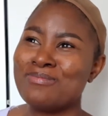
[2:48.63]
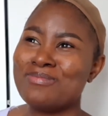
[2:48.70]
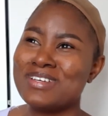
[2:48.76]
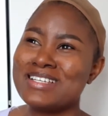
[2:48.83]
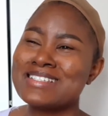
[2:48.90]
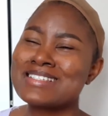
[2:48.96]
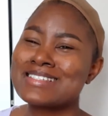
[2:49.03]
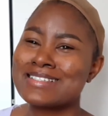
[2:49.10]

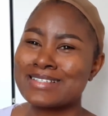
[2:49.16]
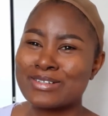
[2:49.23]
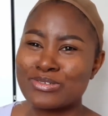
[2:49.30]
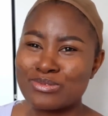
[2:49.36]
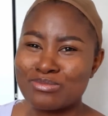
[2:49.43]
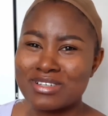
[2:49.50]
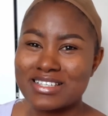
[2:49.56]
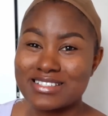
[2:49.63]
being
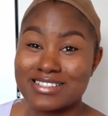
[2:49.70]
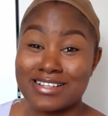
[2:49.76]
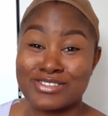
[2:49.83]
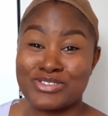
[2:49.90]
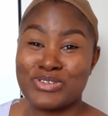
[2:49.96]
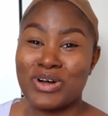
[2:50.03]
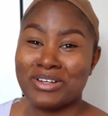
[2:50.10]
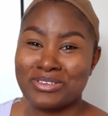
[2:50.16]
single means
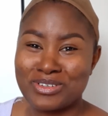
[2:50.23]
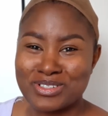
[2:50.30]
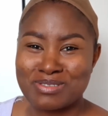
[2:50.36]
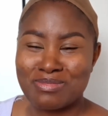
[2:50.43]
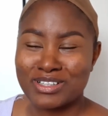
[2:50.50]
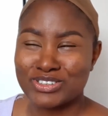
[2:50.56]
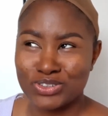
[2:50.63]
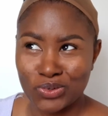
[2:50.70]
that you are
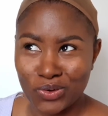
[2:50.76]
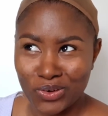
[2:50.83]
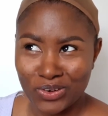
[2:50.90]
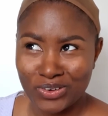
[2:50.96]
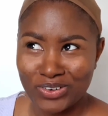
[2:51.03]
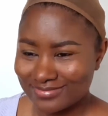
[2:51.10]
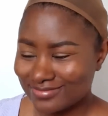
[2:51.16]
not mature?